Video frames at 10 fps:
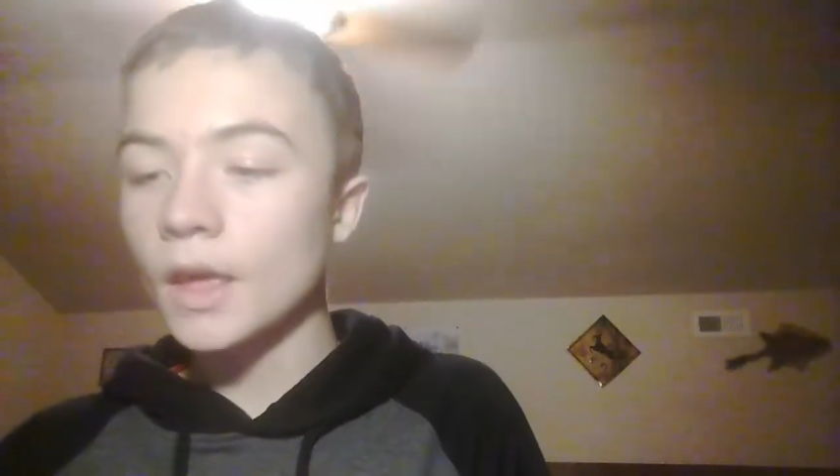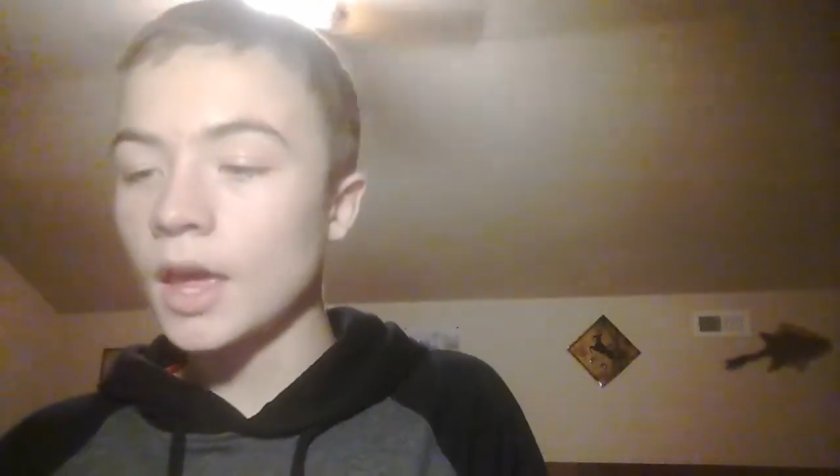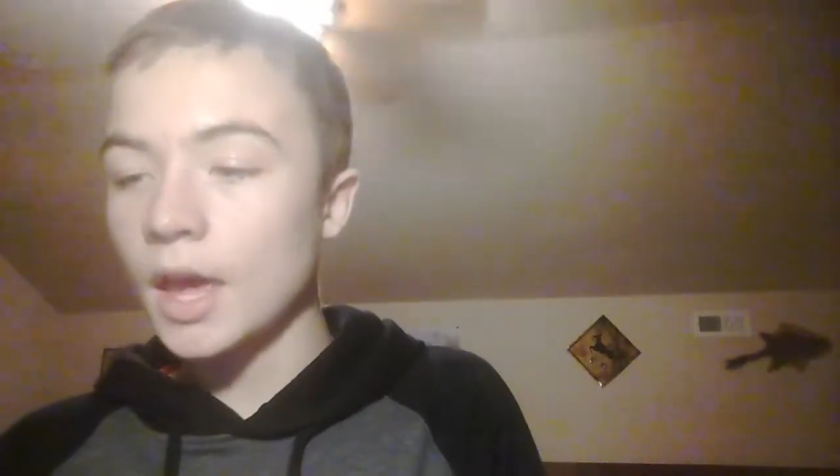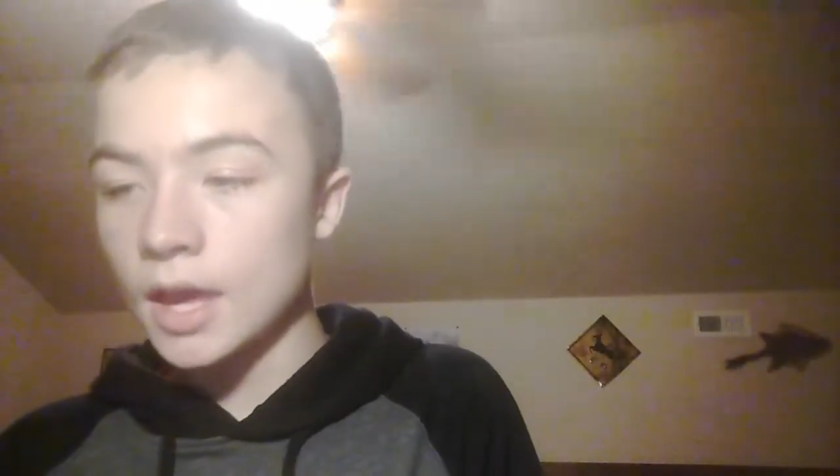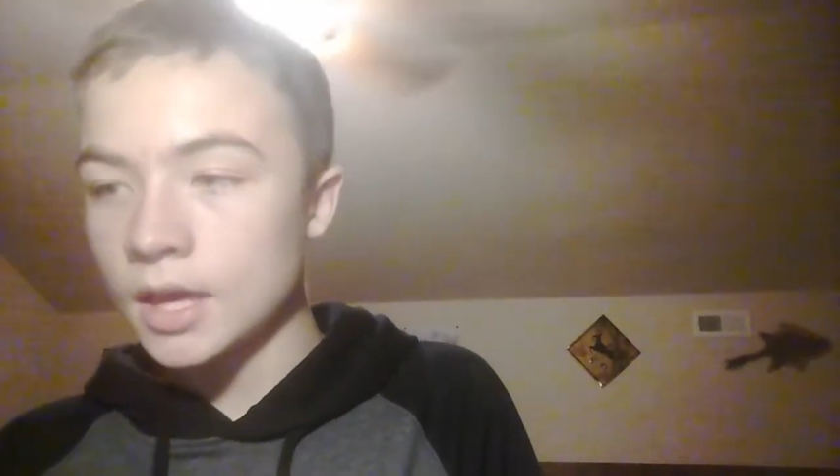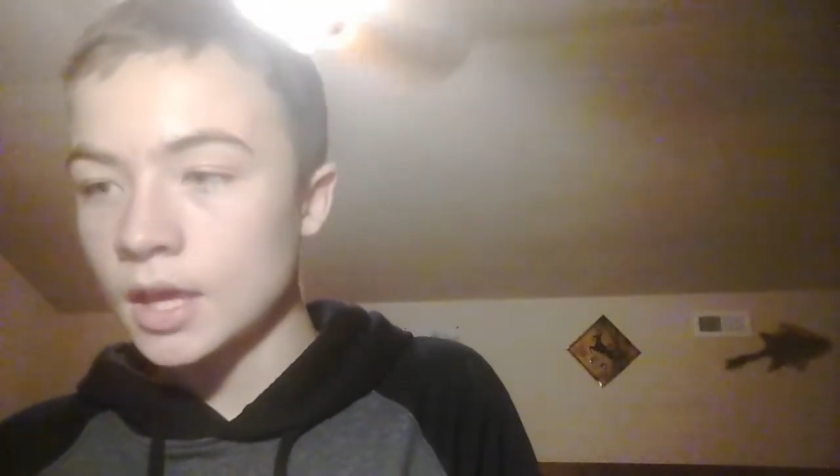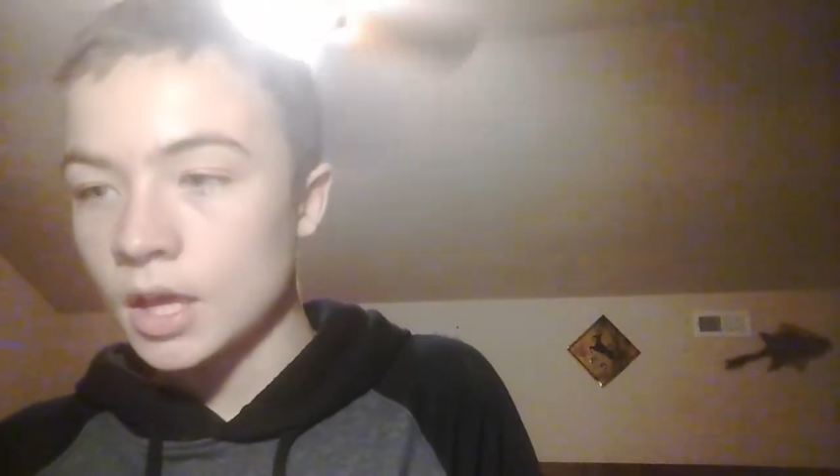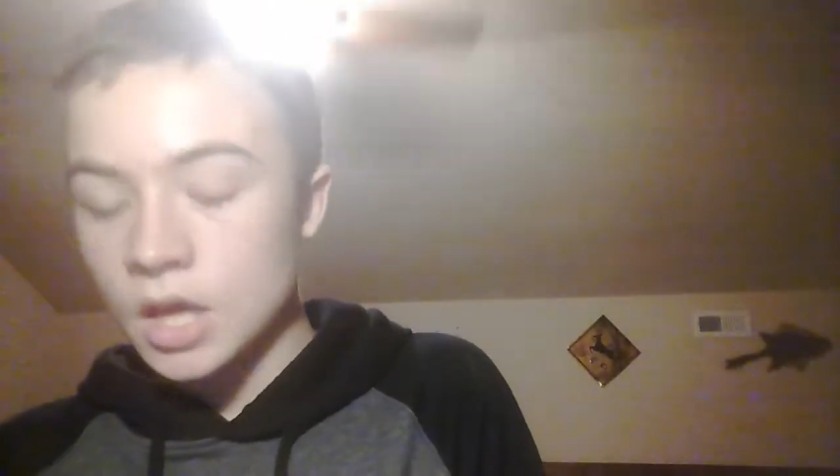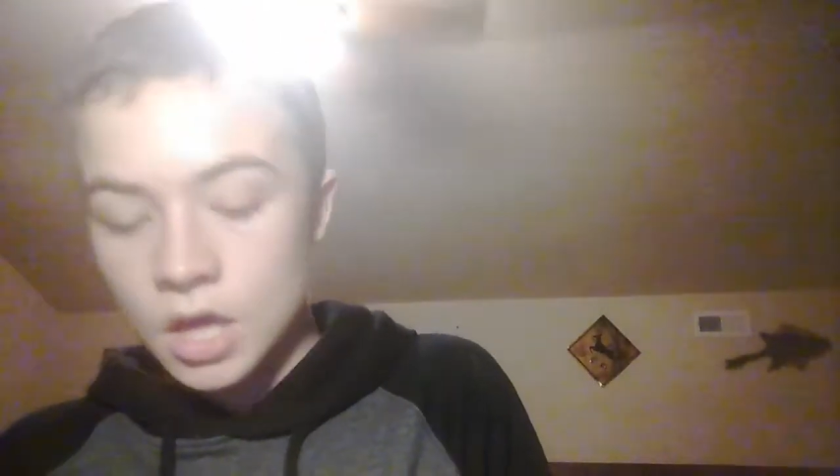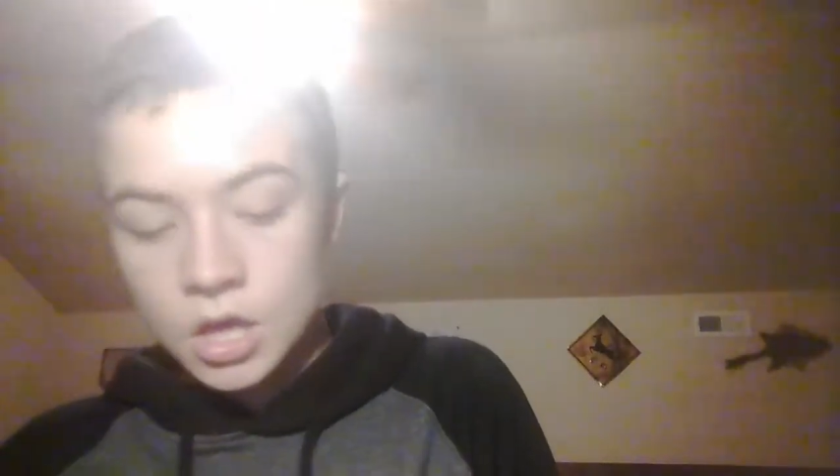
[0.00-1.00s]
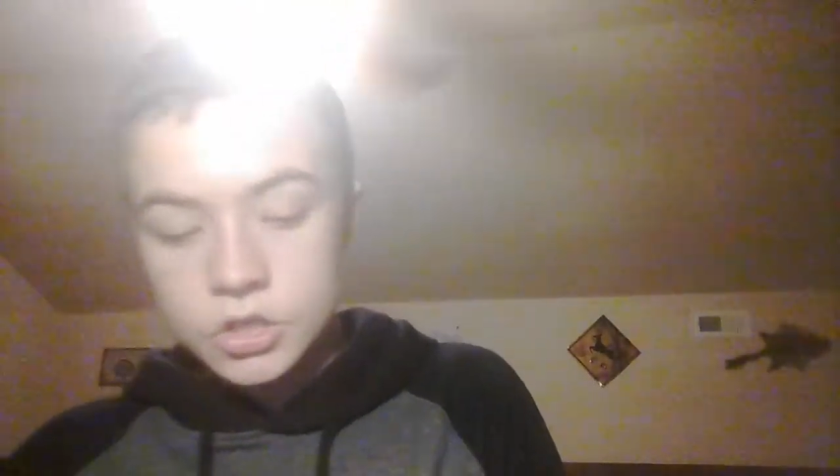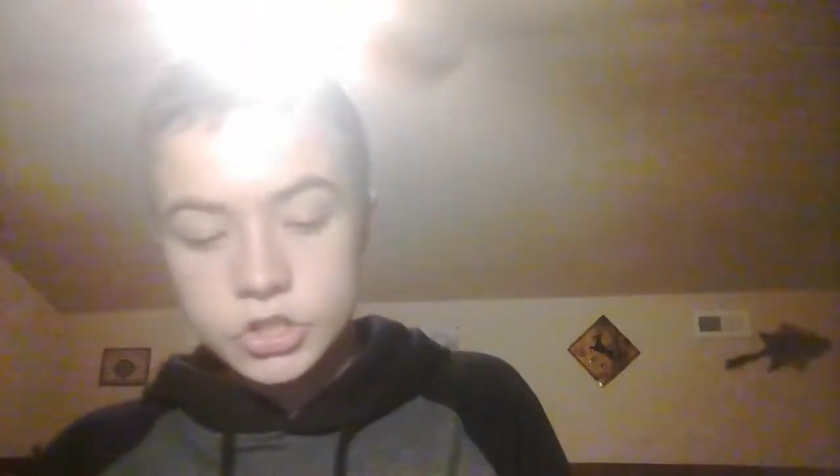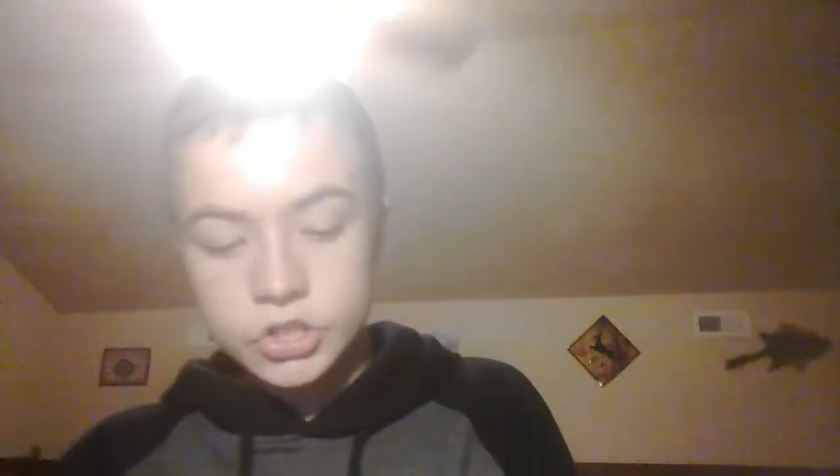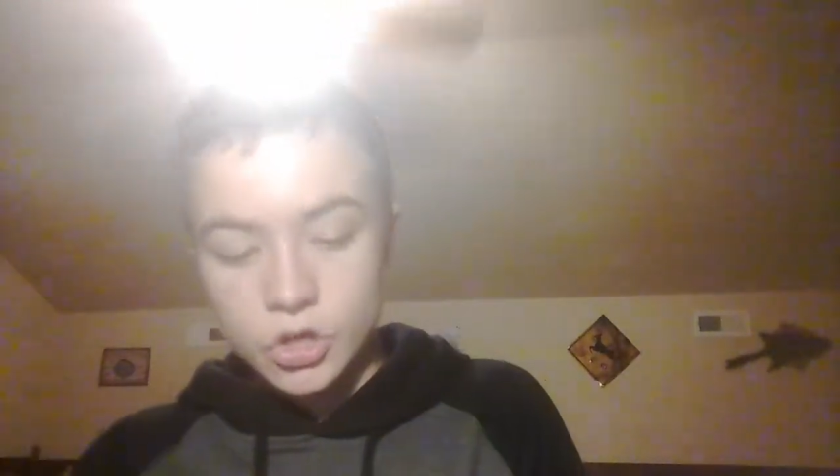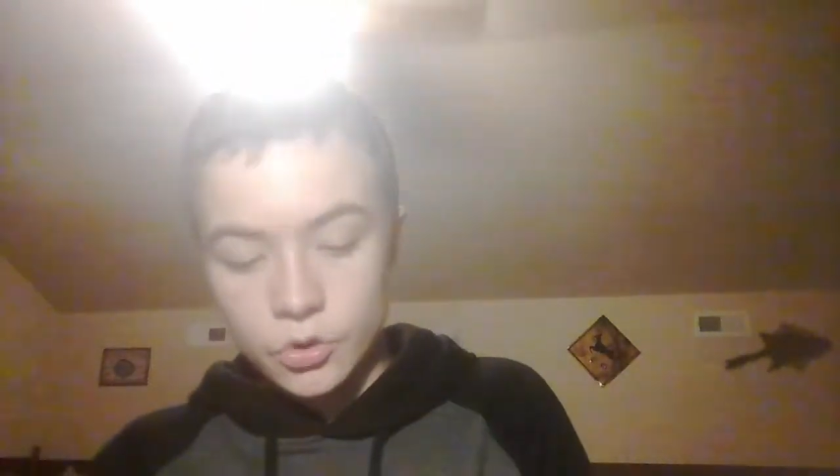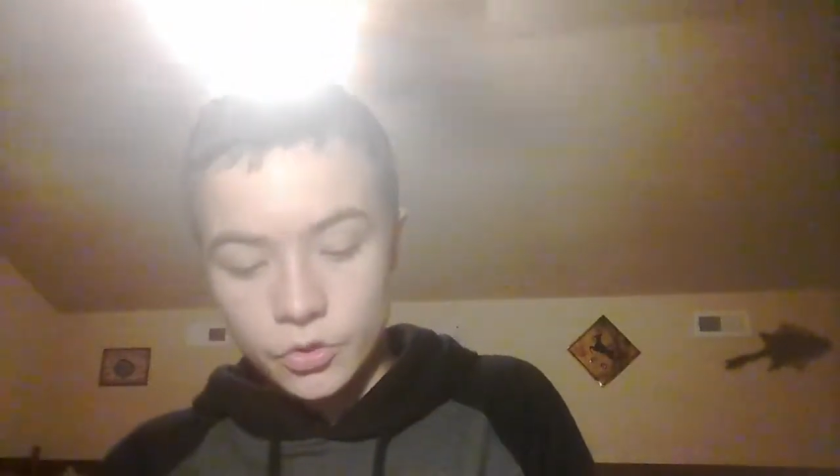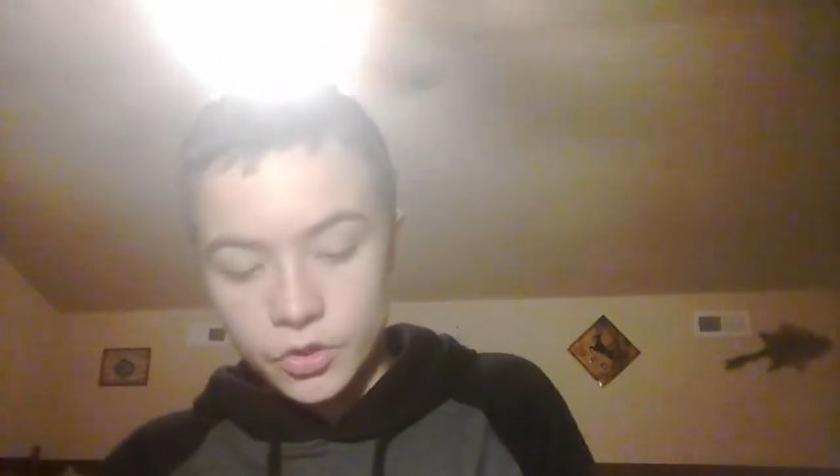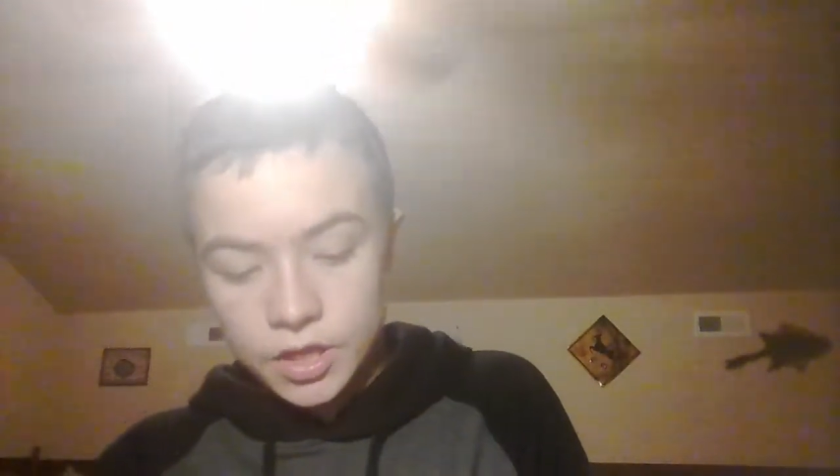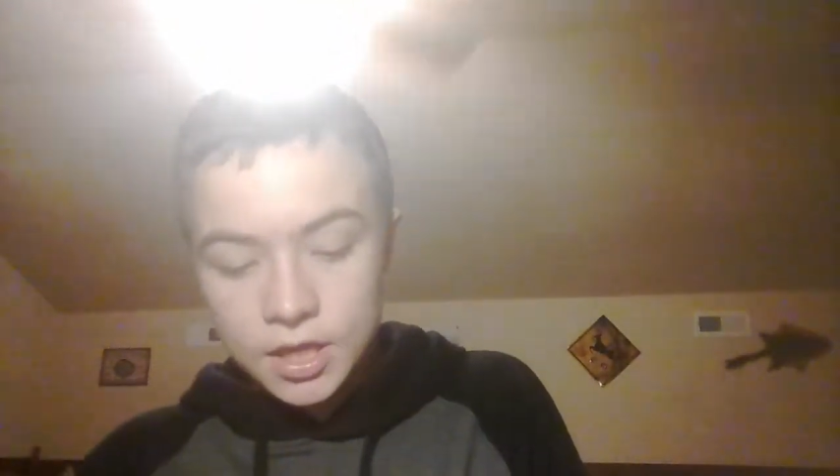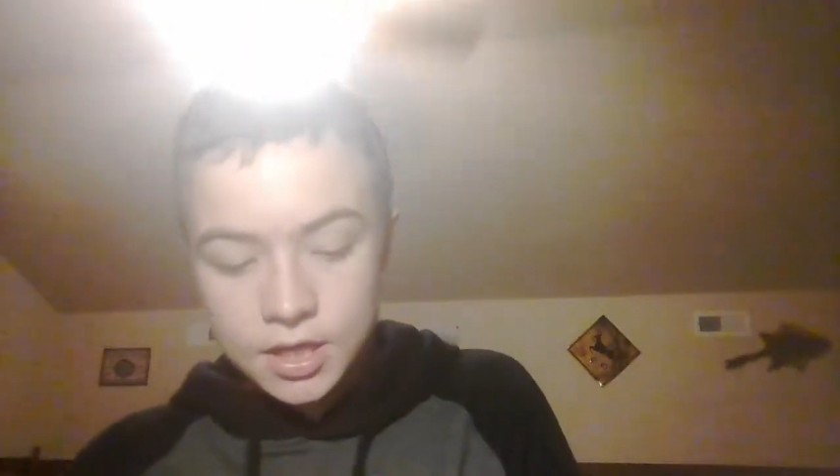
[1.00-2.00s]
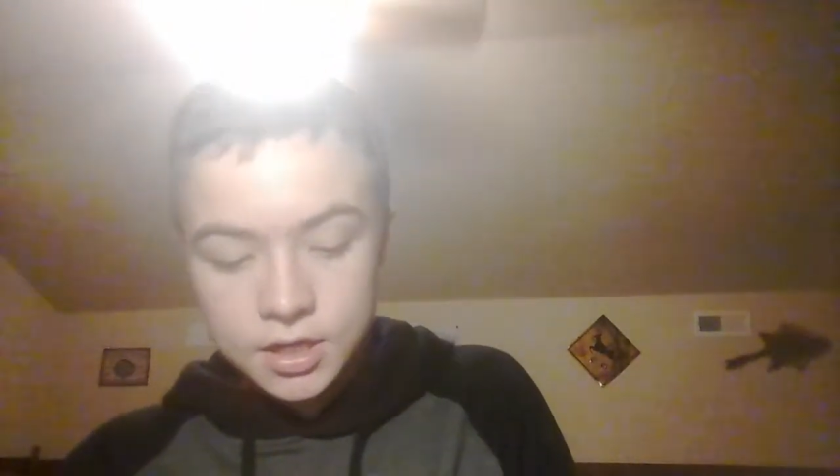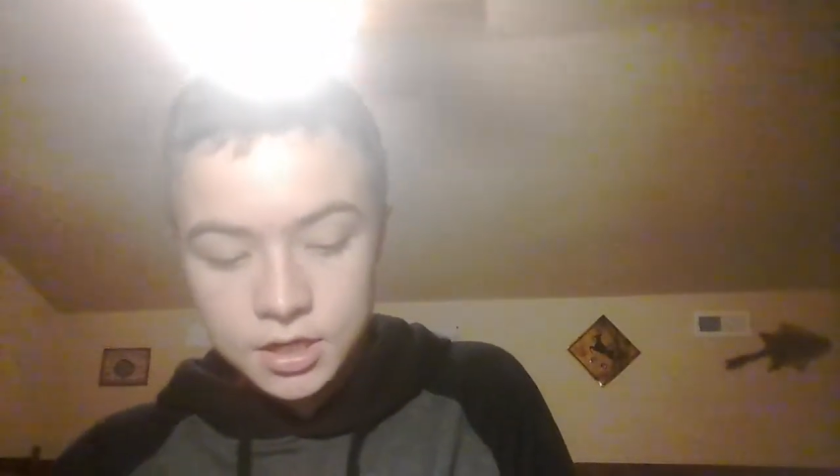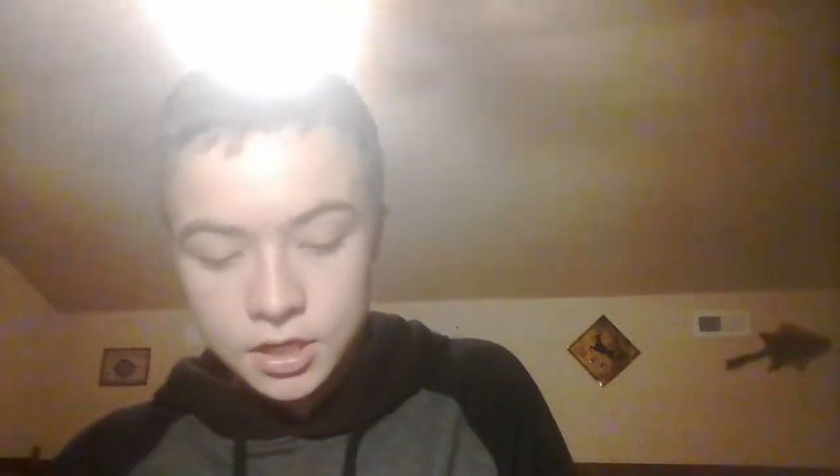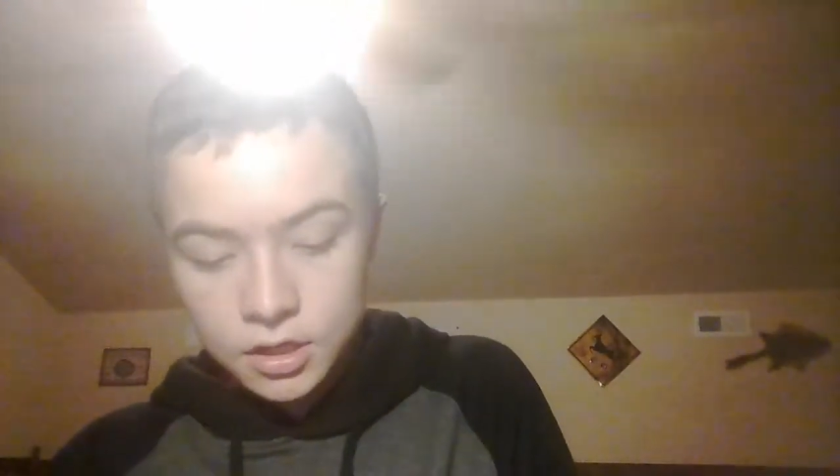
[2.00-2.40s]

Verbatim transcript: okay so then